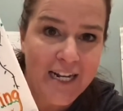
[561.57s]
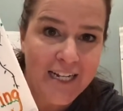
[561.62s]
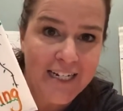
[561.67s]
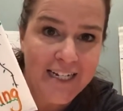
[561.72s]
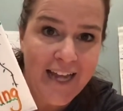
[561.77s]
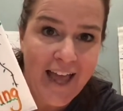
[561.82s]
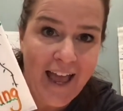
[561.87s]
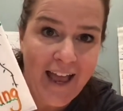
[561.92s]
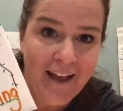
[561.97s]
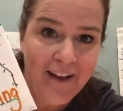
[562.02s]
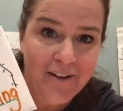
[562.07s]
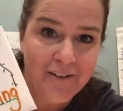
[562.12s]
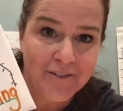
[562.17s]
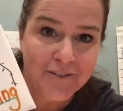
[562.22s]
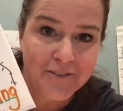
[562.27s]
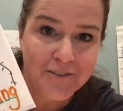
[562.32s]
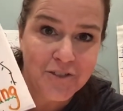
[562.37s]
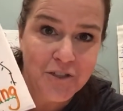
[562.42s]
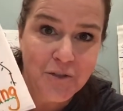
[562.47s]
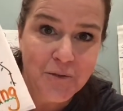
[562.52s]
now.
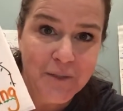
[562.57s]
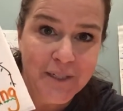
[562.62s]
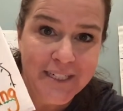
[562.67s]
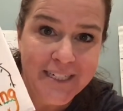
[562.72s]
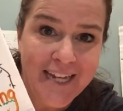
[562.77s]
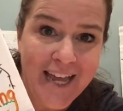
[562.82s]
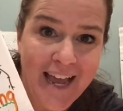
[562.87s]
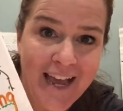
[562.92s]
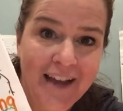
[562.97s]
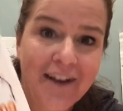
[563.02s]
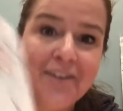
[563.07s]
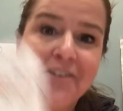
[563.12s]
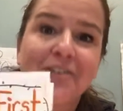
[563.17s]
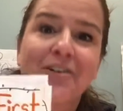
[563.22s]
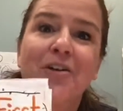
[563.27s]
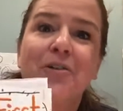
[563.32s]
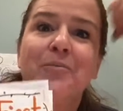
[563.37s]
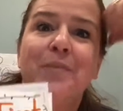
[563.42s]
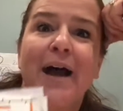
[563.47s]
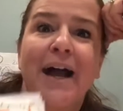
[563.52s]
Do it now.
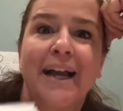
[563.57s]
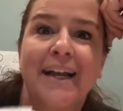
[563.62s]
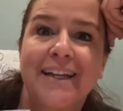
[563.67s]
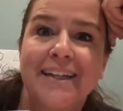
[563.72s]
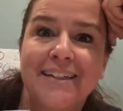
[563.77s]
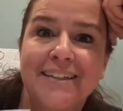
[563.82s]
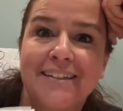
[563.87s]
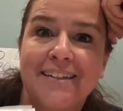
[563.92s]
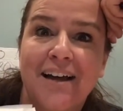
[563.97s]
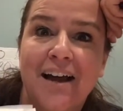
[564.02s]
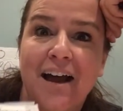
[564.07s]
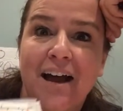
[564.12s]
Go back and